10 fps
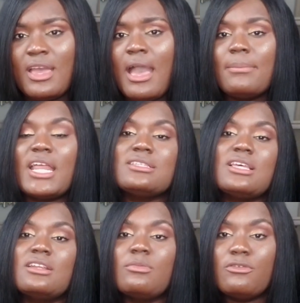I mean, I
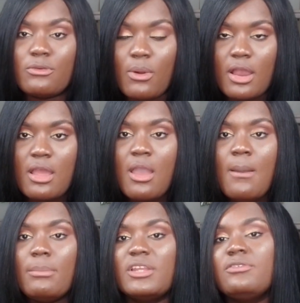said it before,
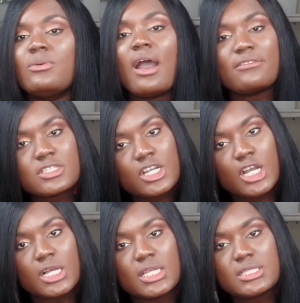but if you have to
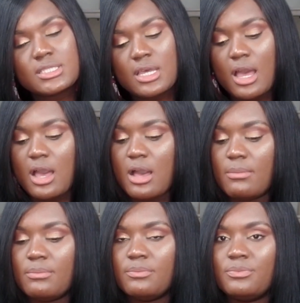curl it,
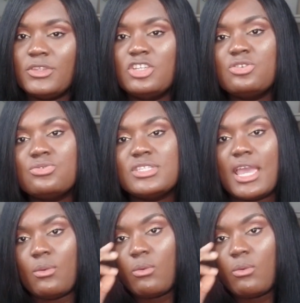use a